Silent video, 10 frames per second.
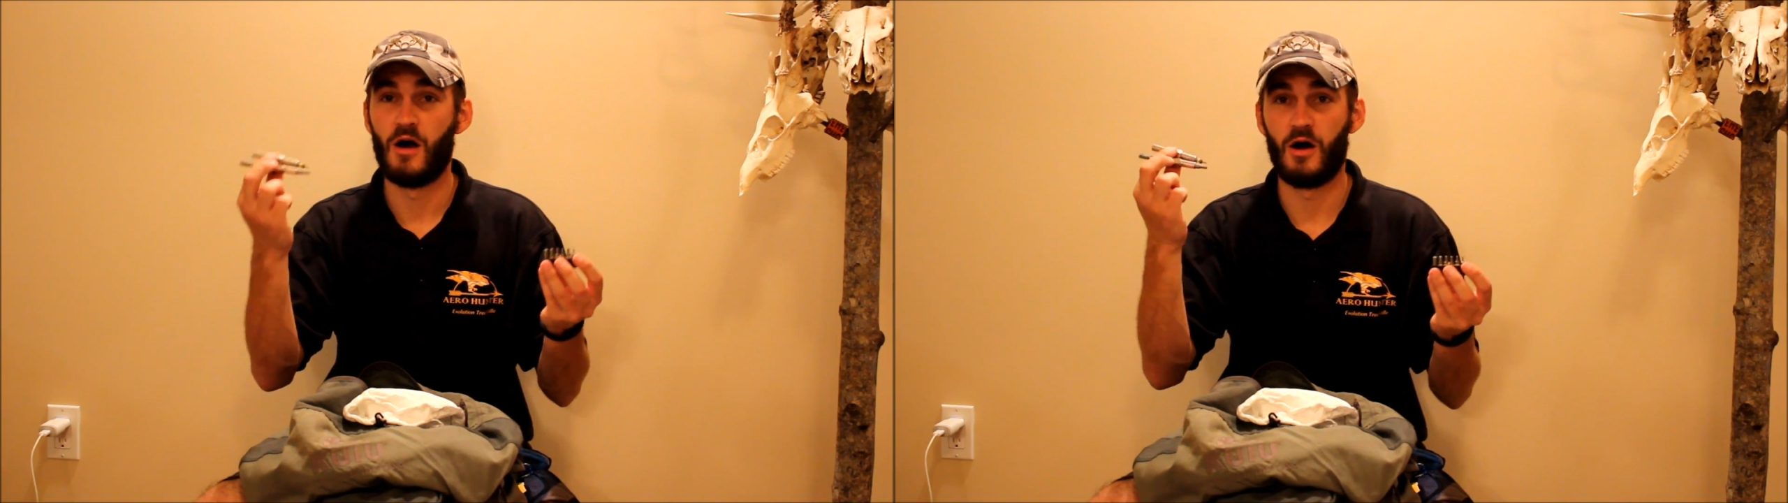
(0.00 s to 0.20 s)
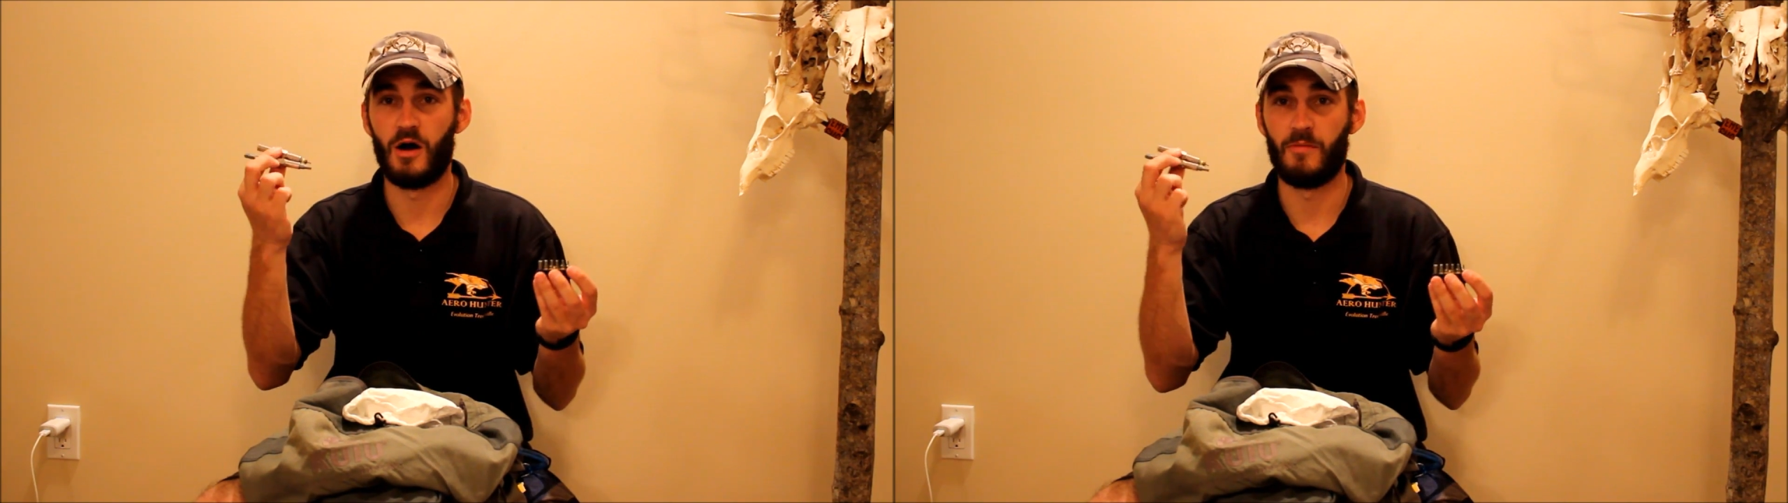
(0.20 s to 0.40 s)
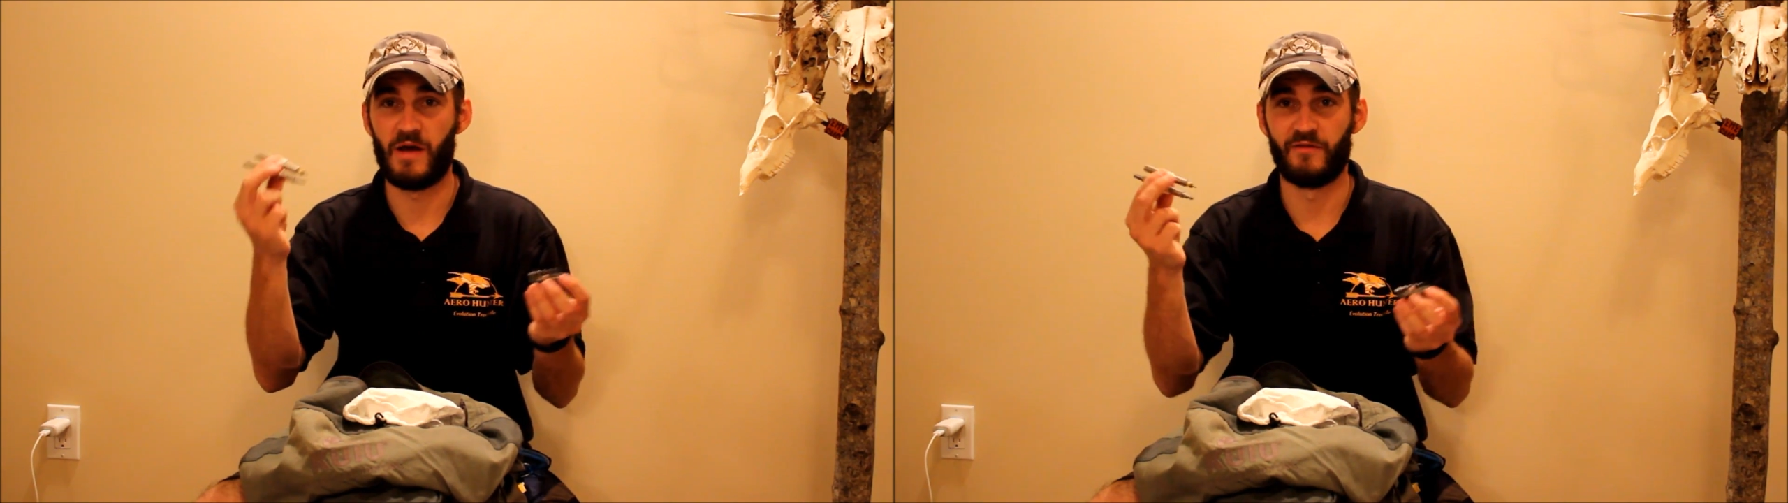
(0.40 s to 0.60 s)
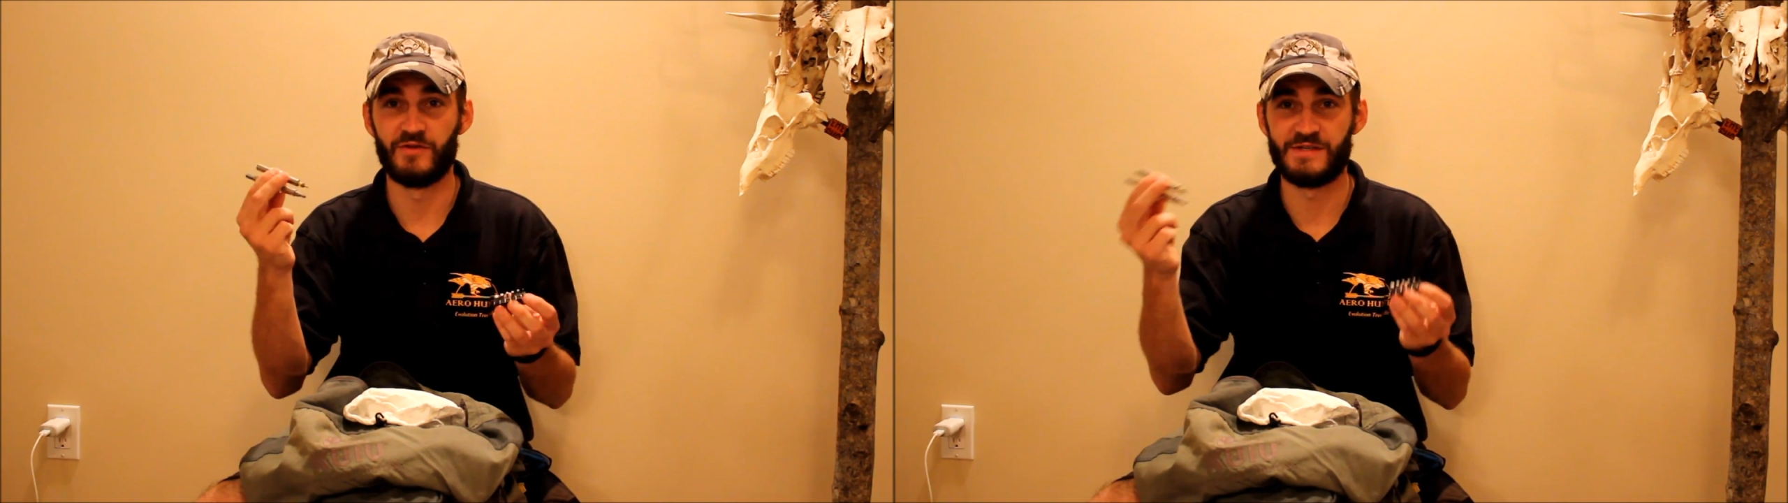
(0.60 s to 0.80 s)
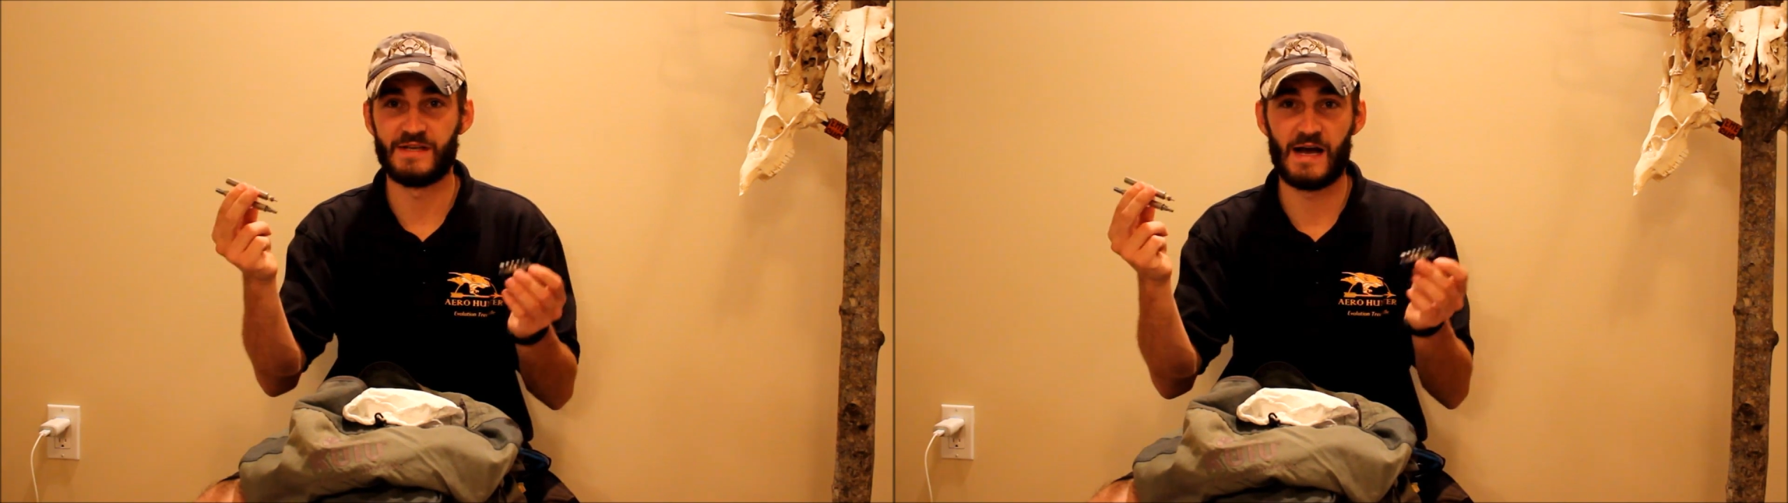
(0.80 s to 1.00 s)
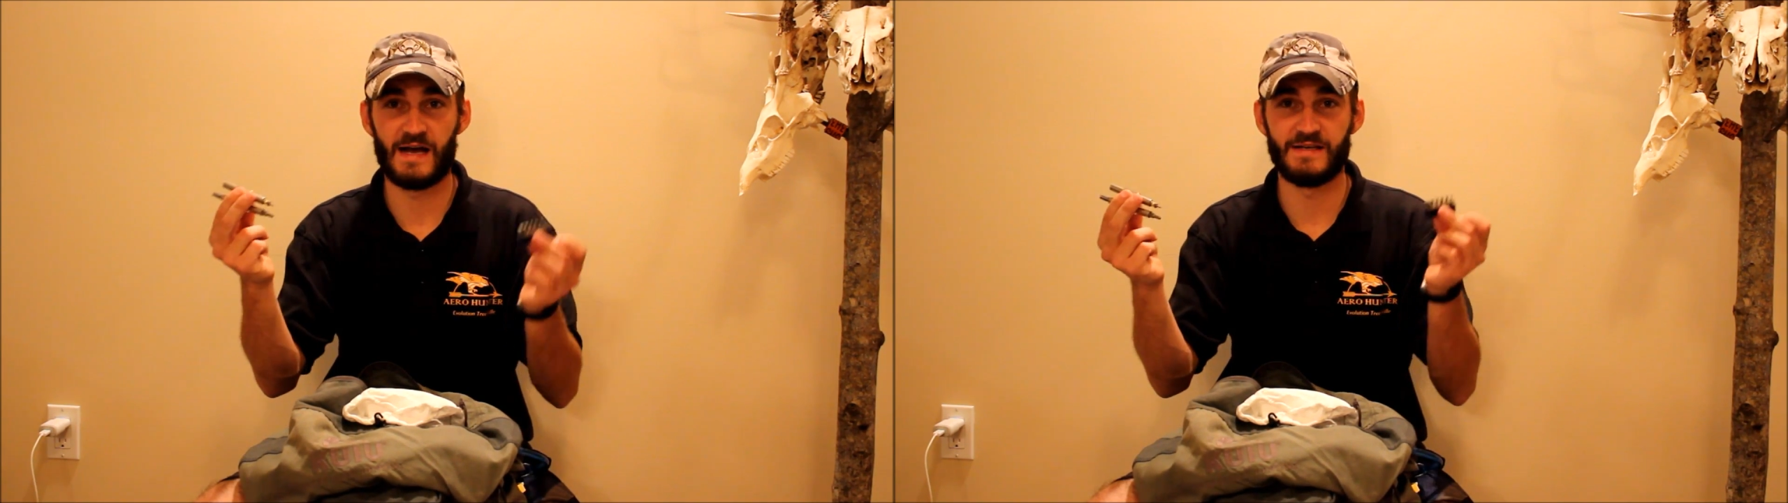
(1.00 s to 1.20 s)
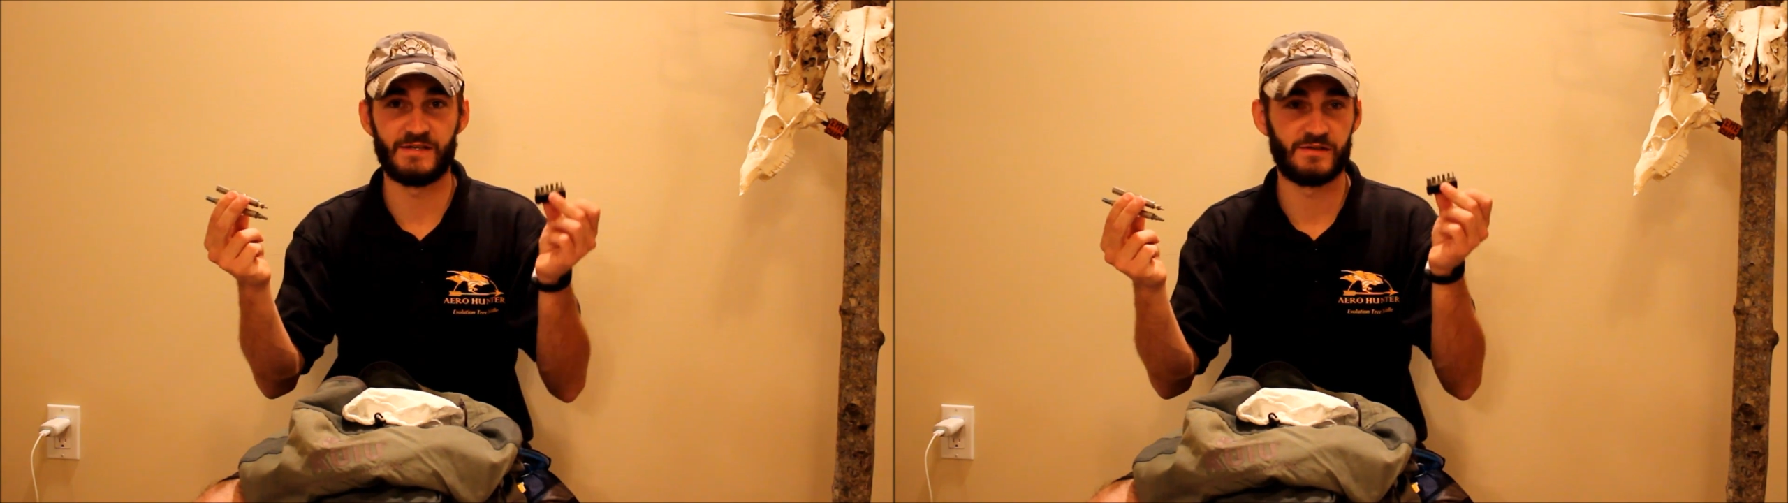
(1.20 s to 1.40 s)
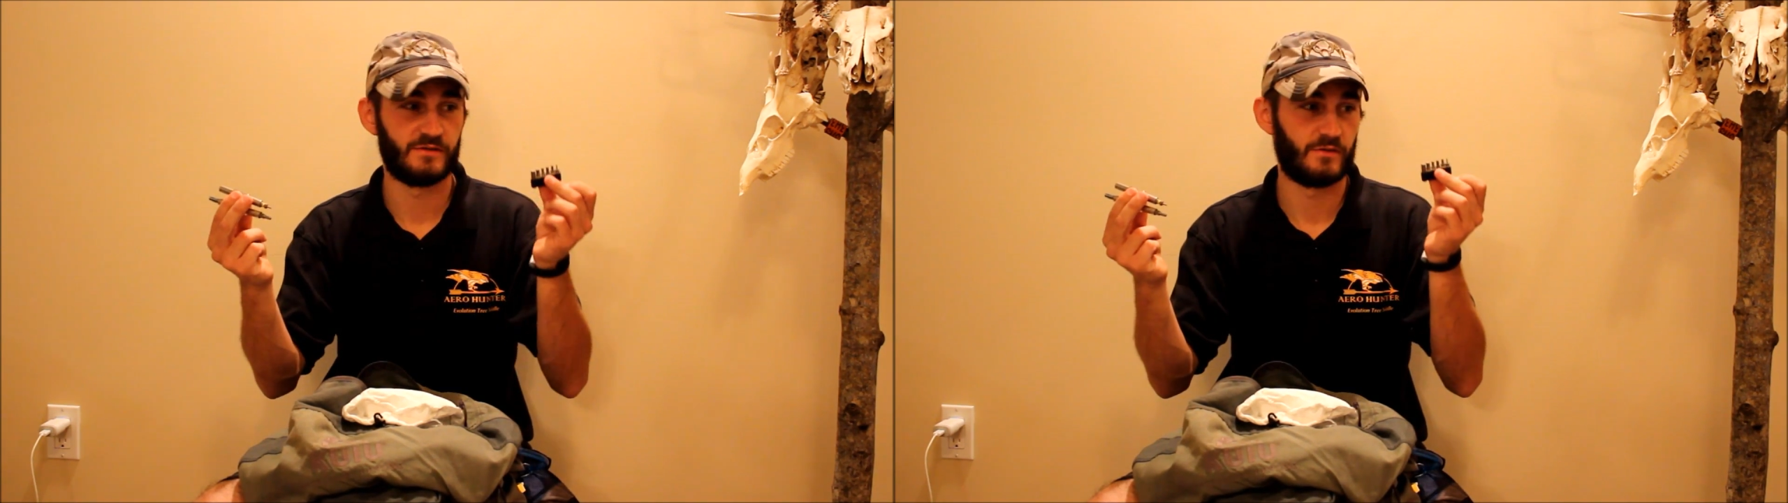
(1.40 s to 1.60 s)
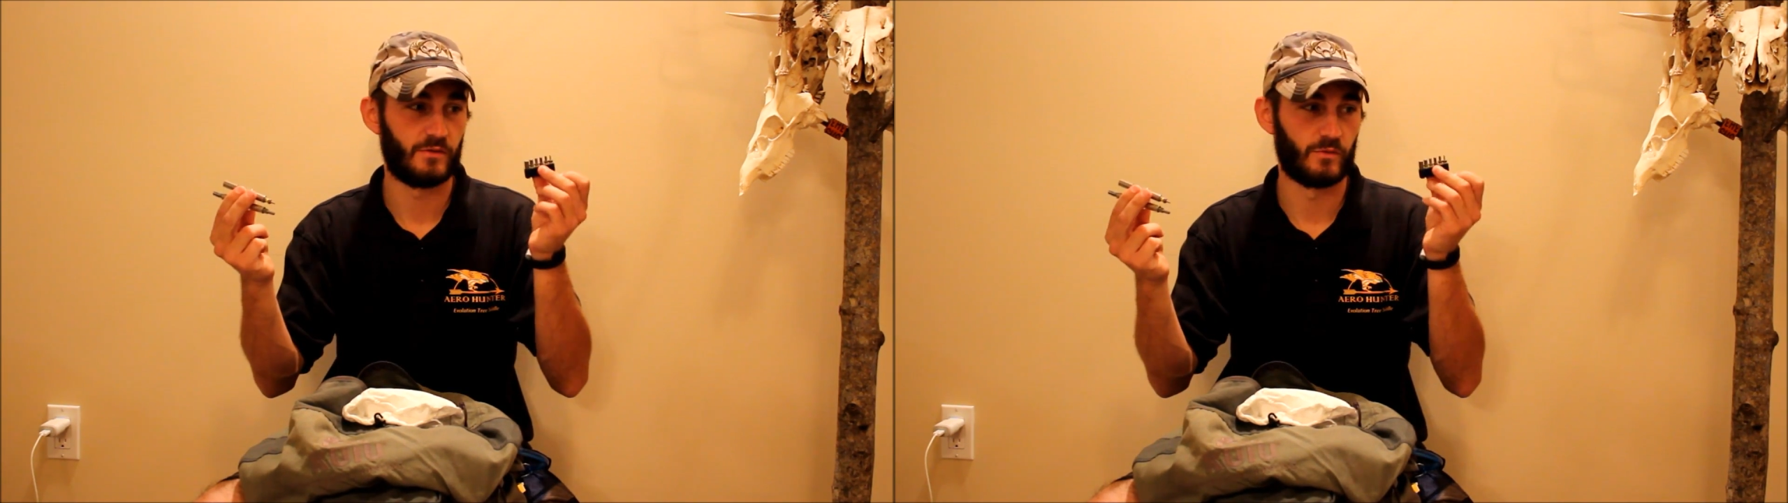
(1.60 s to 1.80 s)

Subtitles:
Every size